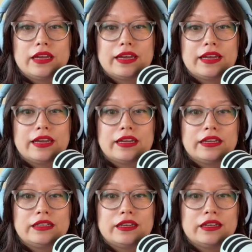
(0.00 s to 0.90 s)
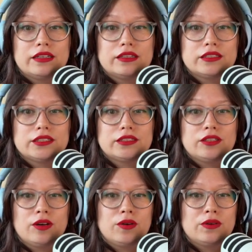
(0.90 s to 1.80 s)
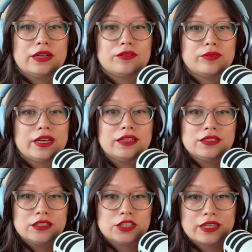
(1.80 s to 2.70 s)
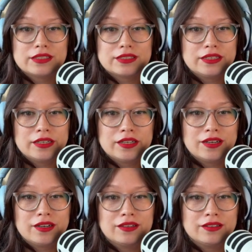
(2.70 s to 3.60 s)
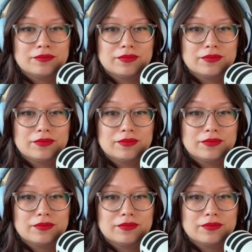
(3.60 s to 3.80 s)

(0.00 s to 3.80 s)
And so if we cut to the chase here,